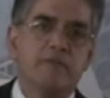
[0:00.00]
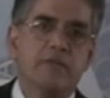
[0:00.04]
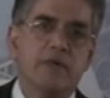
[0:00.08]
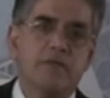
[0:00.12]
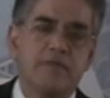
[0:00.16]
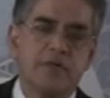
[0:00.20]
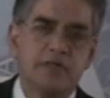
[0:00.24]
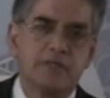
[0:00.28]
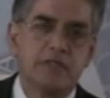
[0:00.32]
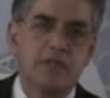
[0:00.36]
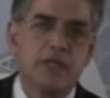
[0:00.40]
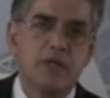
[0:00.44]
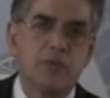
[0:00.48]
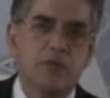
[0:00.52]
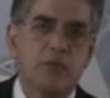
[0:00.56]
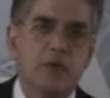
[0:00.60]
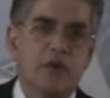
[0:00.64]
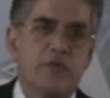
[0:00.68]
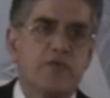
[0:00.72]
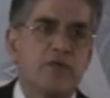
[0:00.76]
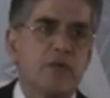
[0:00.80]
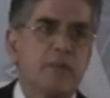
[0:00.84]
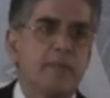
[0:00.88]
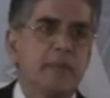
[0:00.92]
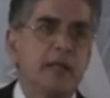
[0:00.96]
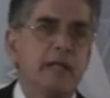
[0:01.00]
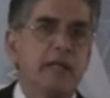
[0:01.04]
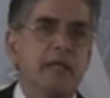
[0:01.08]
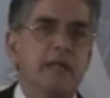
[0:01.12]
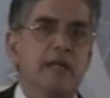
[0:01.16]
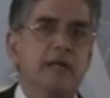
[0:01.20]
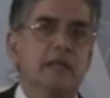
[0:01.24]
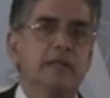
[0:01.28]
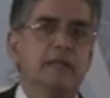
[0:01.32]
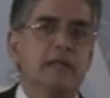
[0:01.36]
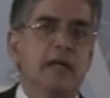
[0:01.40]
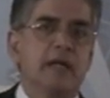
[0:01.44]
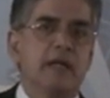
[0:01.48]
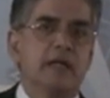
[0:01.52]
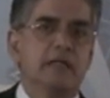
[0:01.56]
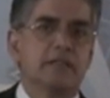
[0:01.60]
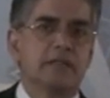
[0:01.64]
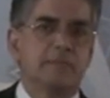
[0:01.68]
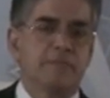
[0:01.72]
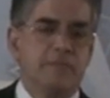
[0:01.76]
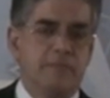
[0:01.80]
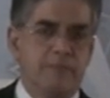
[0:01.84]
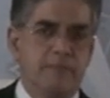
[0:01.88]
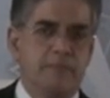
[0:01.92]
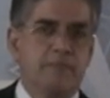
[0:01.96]
We've received word from India that
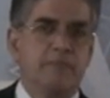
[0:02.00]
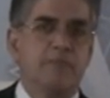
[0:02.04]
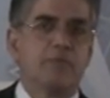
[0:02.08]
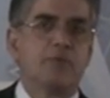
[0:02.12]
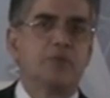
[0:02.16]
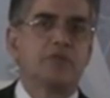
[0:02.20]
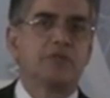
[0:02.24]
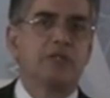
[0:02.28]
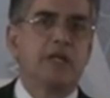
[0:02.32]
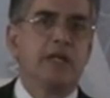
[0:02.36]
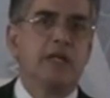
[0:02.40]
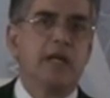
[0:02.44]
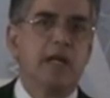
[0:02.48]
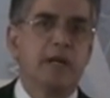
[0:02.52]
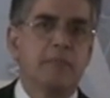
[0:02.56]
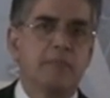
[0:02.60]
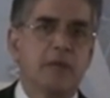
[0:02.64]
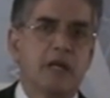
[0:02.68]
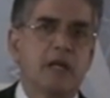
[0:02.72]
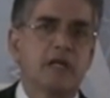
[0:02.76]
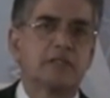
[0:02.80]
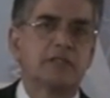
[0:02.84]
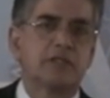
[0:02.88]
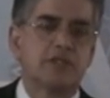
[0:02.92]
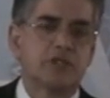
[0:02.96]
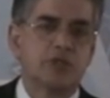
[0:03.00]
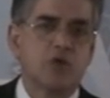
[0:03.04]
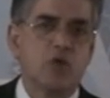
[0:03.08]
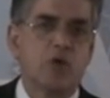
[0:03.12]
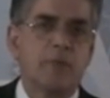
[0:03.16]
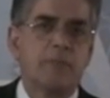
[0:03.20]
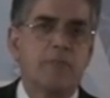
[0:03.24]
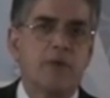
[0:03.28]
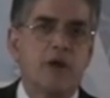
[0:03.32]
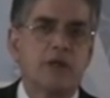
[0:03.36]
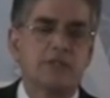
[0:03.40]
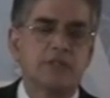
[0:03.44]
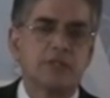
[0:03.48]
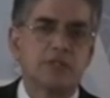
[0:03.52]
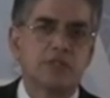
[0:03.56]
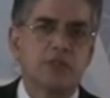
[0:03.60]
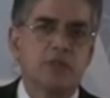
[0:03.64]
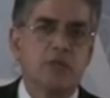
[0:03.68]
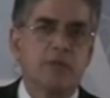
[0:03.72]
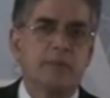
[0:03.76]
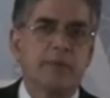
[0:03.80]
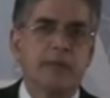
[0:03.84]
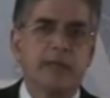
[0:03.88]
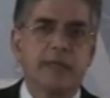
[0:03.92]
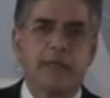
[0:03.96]
it's proceeding, but it's a slow process
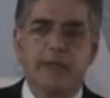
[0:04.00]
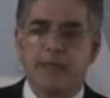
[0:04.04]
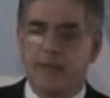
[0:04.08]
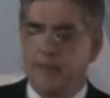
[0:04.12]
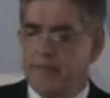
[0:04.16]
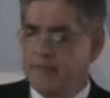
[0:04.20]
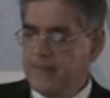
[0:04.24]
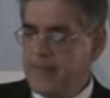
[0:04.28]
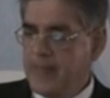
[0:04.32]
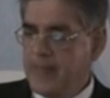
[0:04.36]
over here.